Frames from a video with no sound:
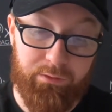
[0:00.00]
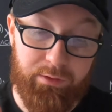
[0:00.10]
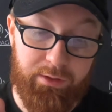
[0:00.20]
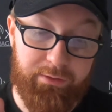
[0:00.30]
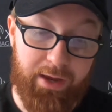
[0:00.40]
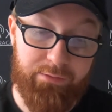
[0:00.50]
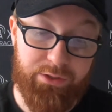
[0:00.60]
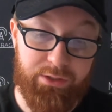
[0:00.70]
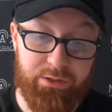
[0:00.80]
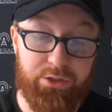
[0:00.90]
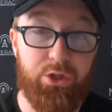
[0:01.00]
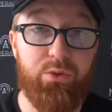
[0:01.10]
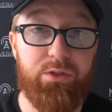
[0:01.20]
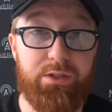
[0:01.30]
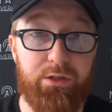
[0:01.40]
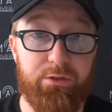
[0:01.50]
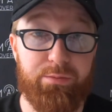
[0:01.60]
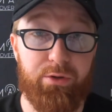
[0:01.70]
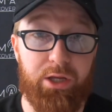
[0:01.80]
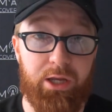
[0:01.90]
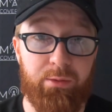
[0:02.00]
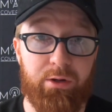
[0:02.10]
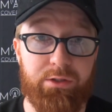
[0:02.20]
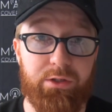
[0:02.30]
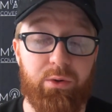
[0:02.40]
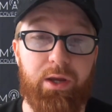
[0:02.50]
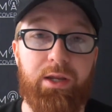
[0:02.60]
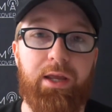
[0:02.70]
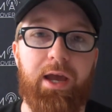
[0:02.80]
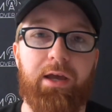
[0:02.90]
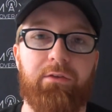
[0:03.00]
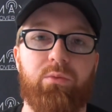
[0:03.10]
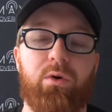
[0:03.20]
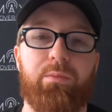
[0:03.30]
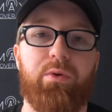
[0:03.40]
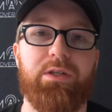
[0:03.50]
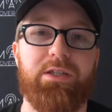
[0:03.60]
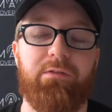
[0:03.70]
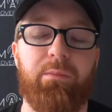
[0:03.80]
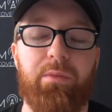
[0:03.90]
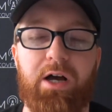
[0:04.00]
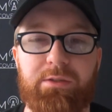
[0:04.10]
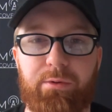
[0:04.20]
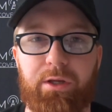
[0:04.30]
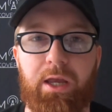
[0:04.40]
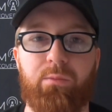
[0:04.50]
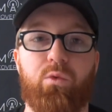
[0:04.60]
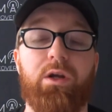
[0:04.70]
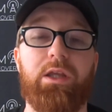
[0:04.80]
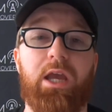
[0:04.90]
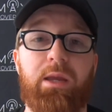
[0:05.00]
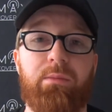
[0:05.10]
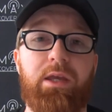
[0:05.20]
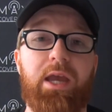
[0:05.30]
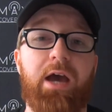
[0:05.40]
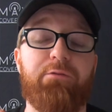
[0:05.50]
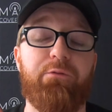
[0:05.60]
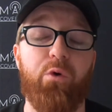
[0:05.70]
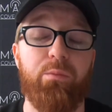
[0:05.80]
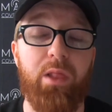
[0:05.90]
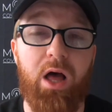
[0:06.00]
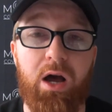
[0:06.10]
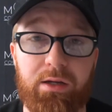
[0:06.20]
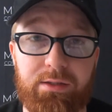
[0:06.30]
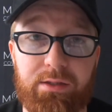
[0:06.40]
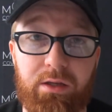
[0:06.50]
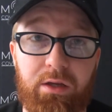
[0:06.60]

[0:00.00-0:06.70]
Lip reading: he's averaging 2 steals per game also, and he has 1.7 blocks per game. One game, he had 4 blocks.